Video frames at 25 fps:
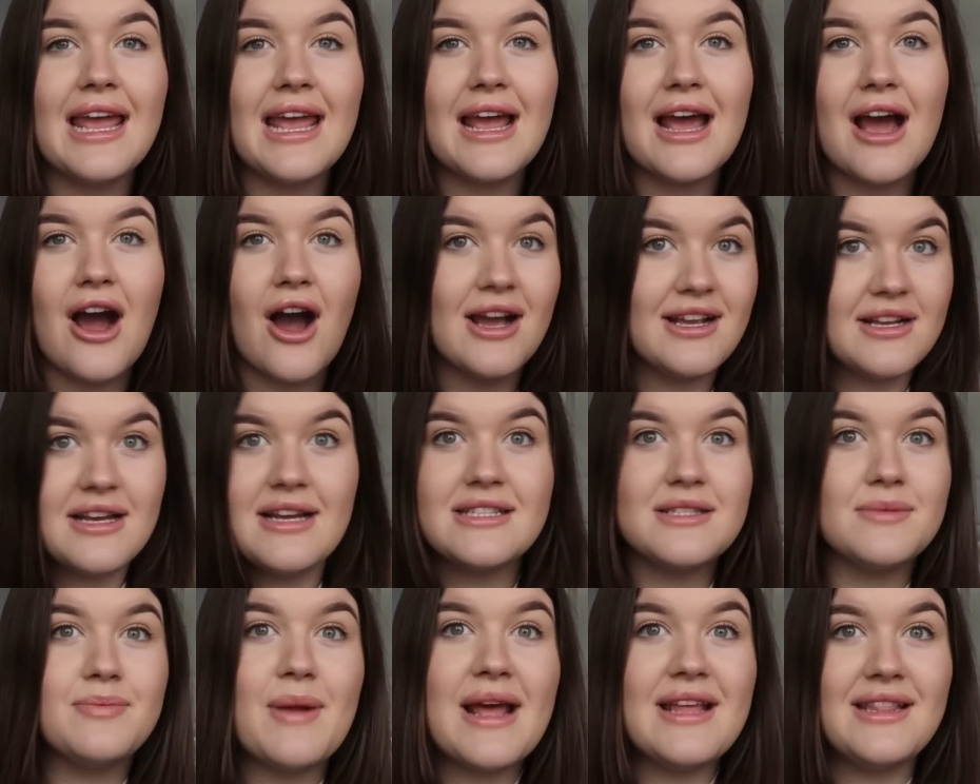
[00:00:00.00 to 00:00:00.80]
I
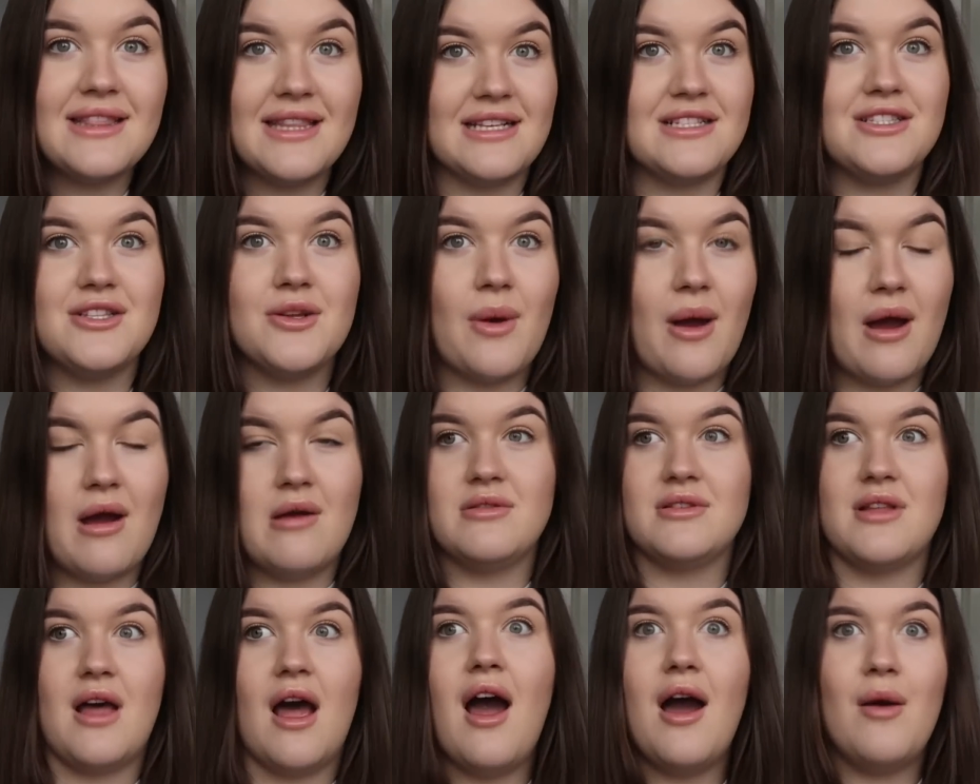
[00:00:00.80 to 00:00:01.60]
explained this to her, I
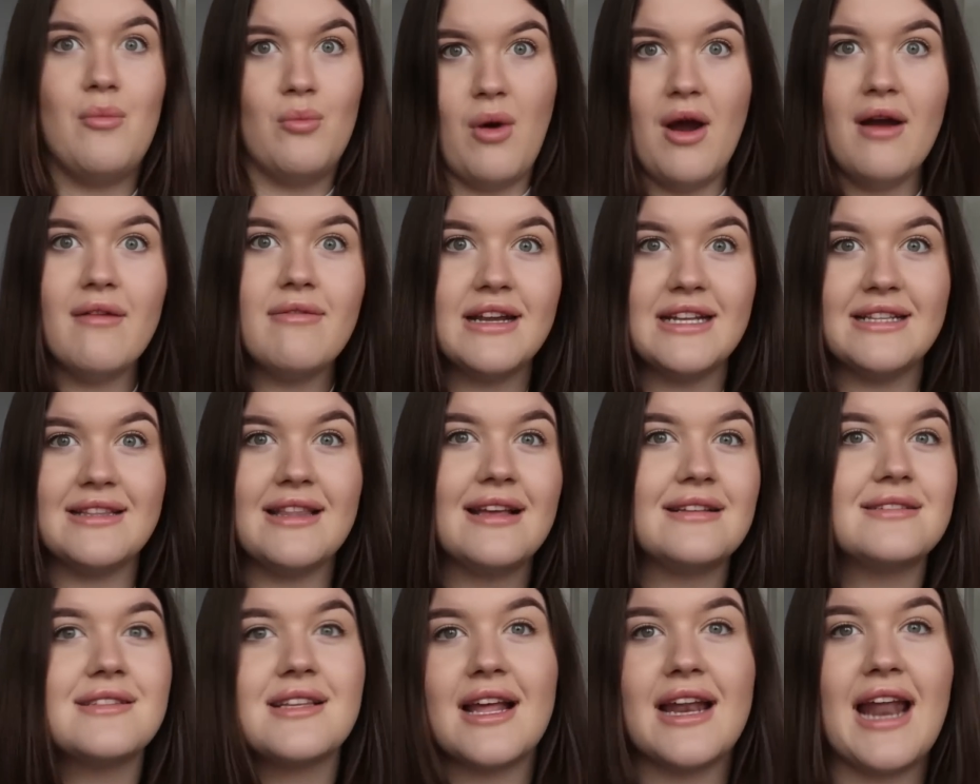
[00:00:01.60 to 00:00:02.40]
was like, I'm worried
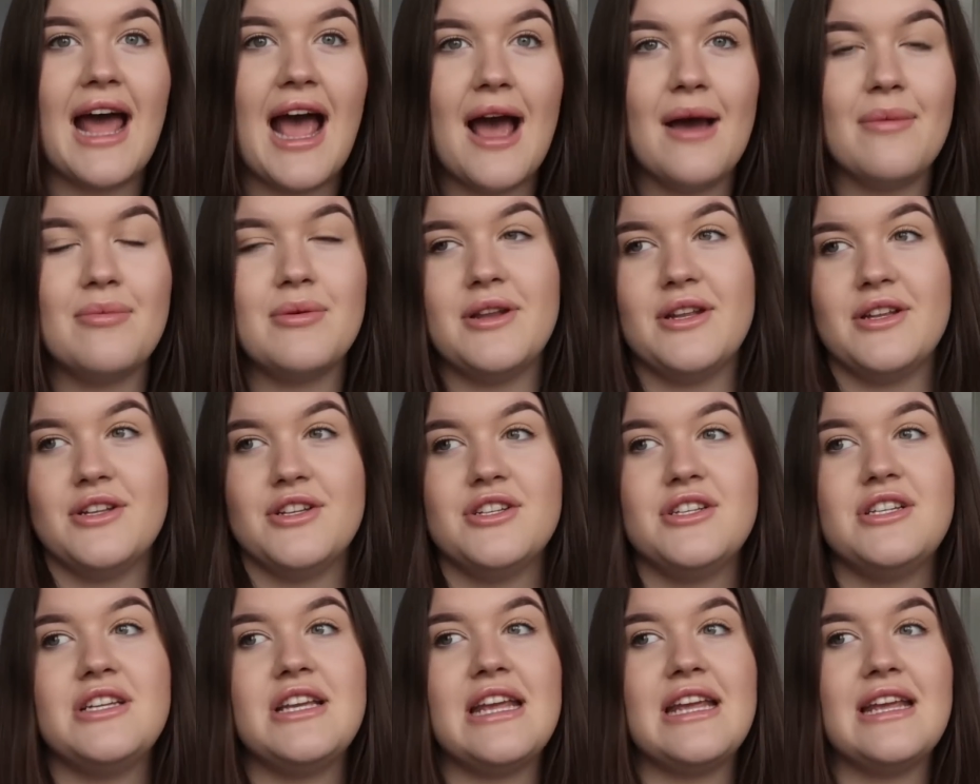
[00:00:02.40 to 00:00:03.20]
that's going to happen, and
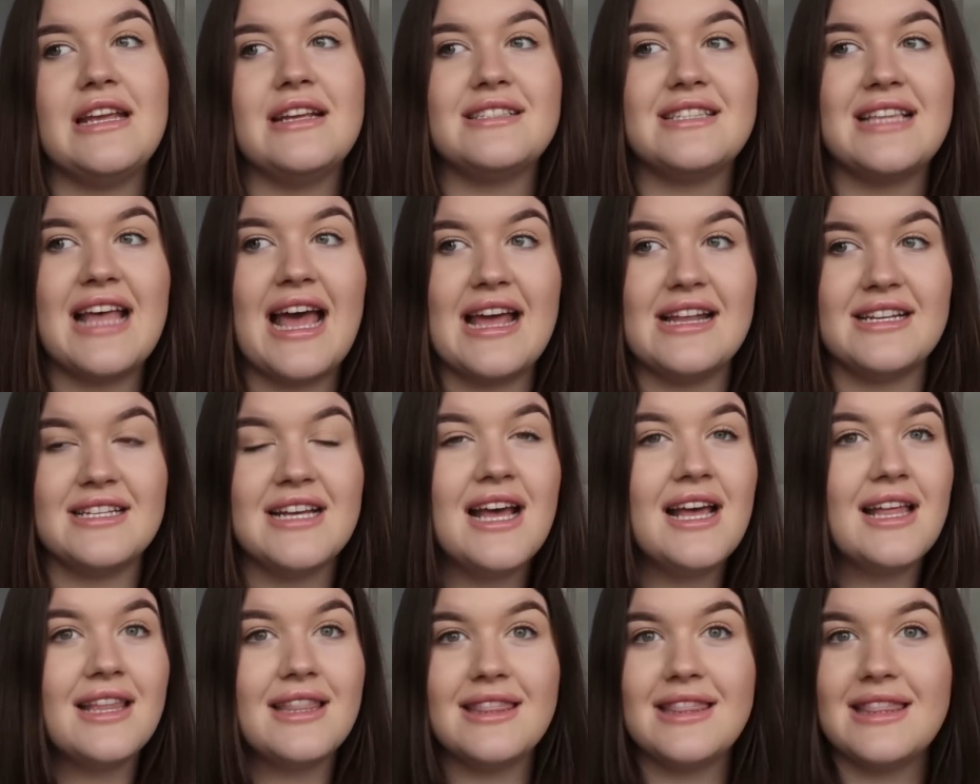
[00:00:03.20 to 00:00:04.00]
she said,
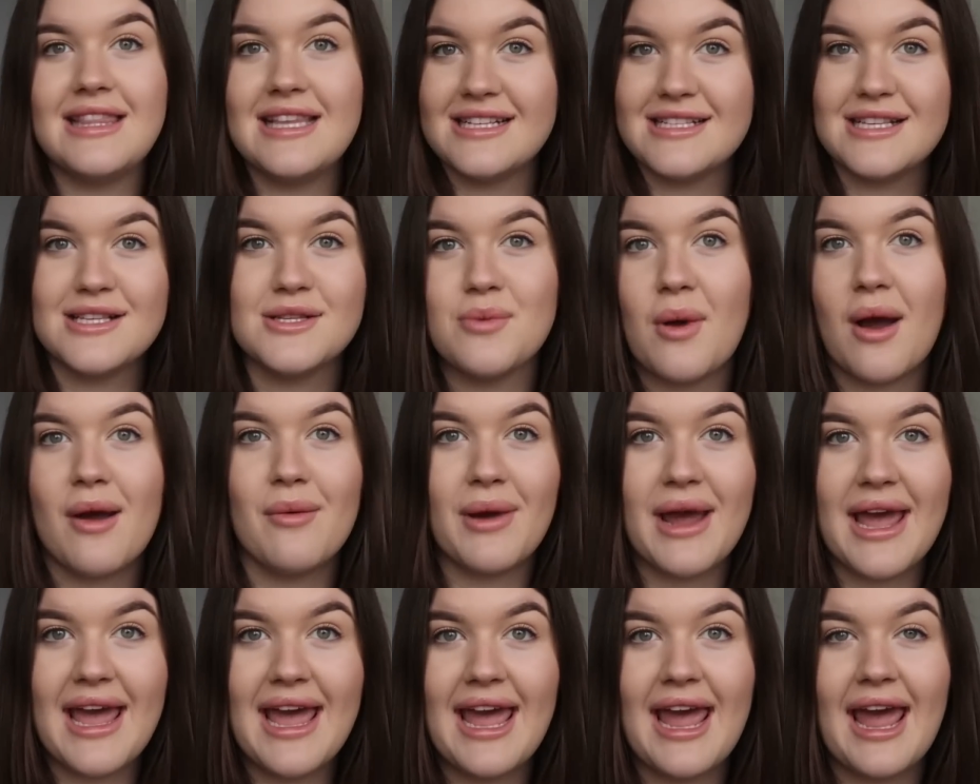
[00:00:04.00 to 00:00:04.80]
this is why
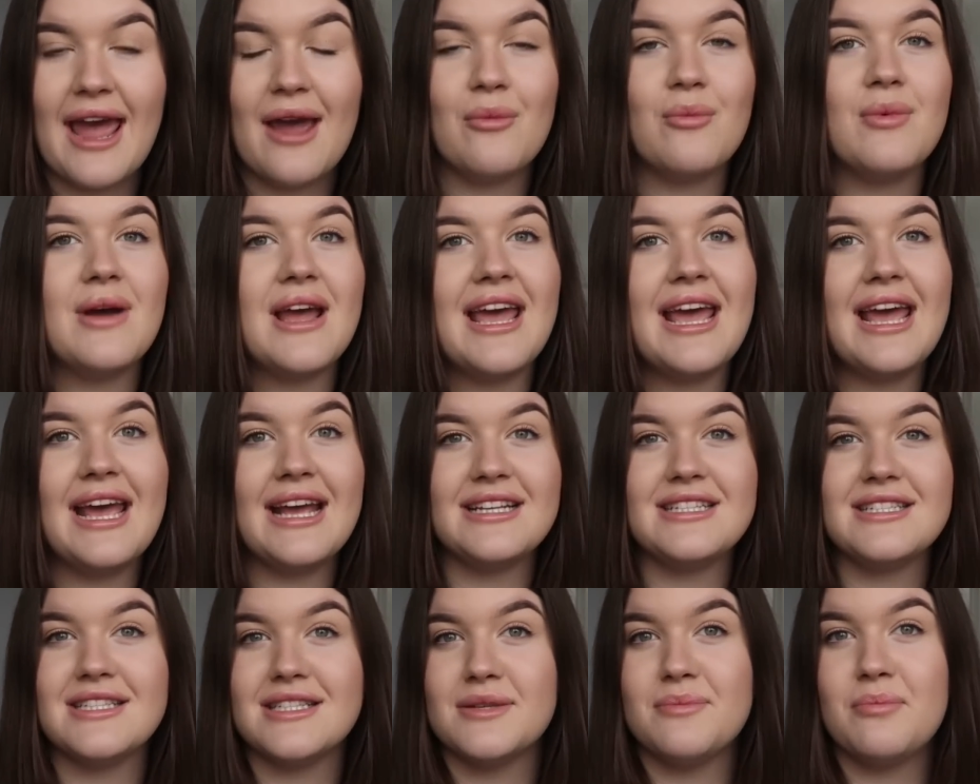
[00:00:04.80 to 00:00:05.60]
we're
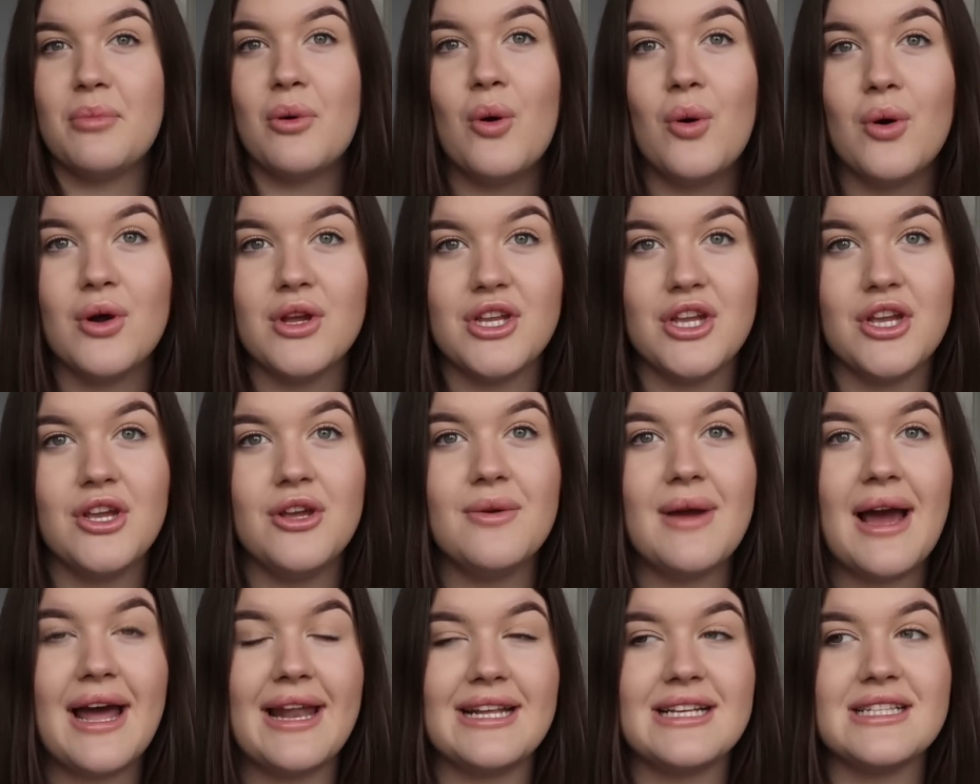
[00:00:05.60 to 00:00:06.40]
here to support
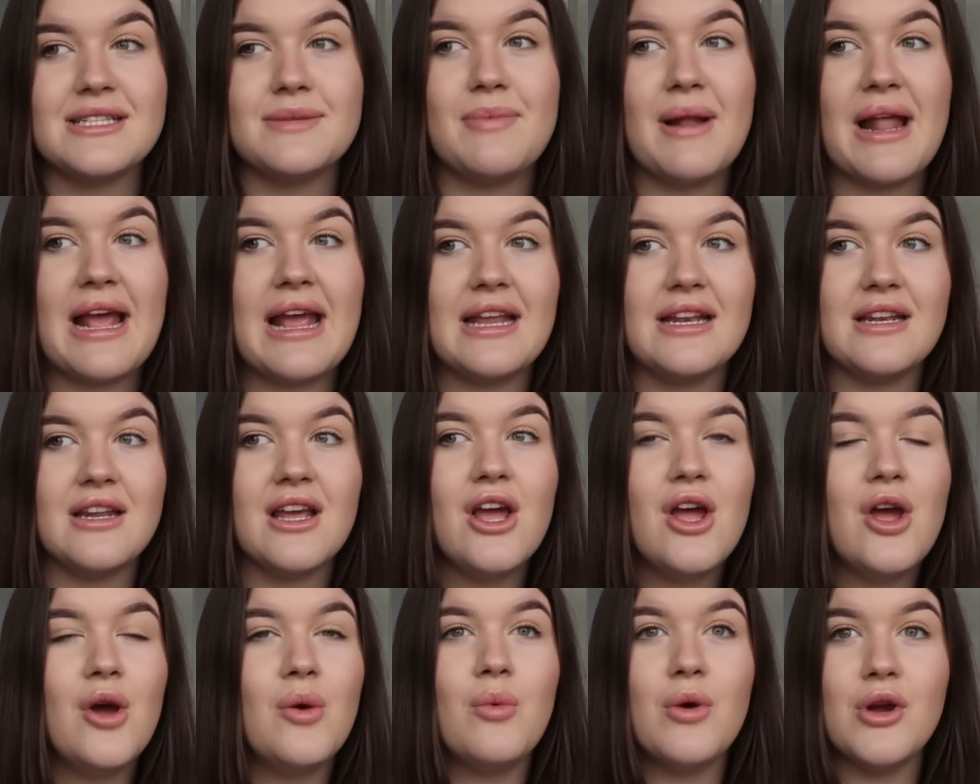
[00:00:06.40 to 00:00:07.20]
you and explain
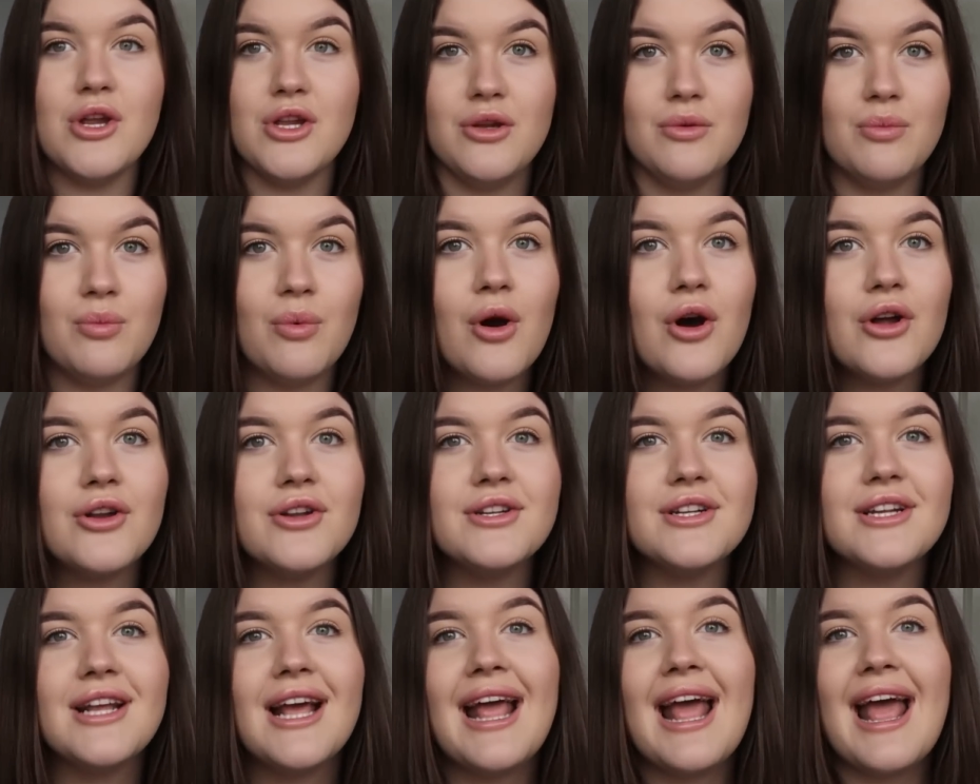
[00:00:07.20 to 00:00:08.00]
what you
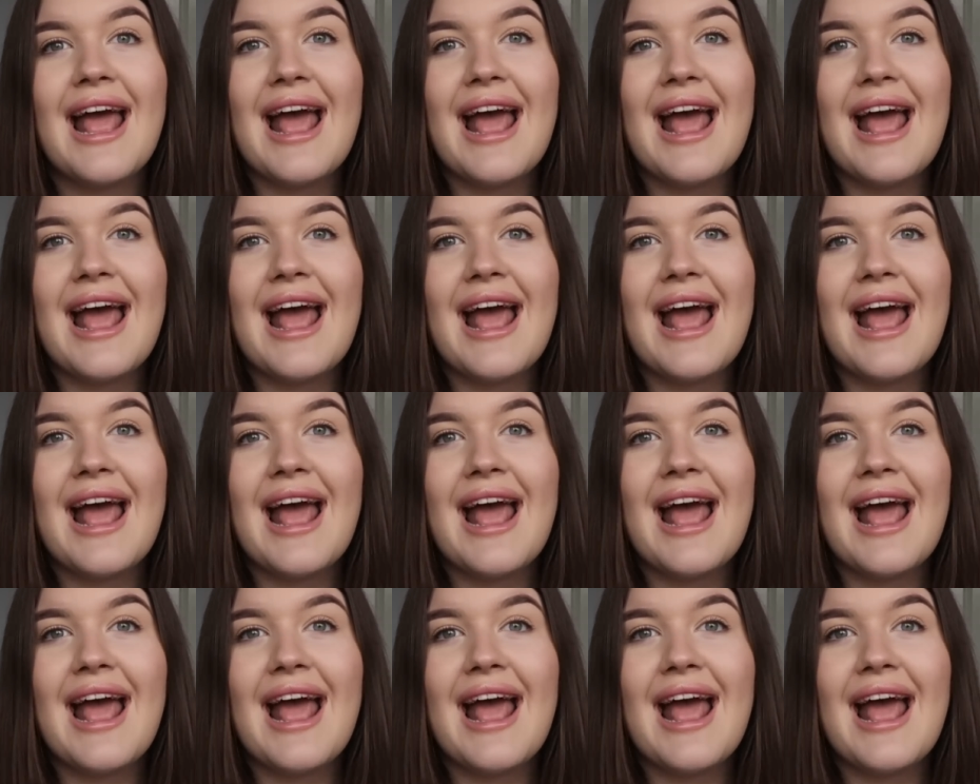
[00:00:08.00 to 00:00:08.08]
want.